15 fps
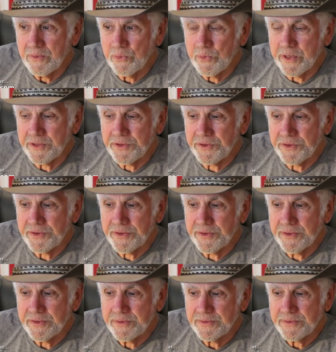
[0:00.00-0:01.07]

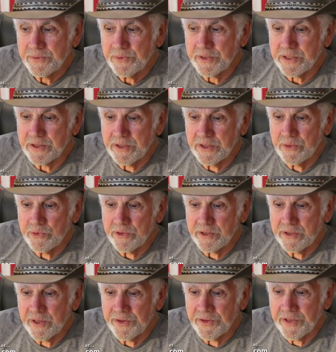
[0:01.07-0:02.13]
with what you would
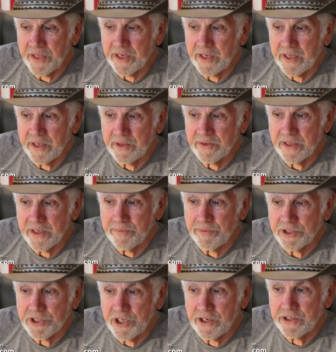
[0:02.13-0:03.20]
think he'd be
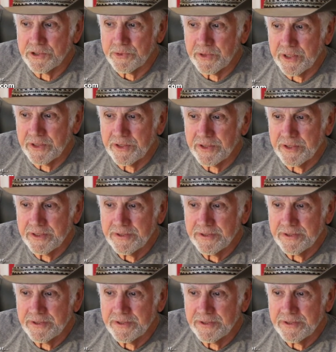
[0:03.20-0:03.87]
charged with.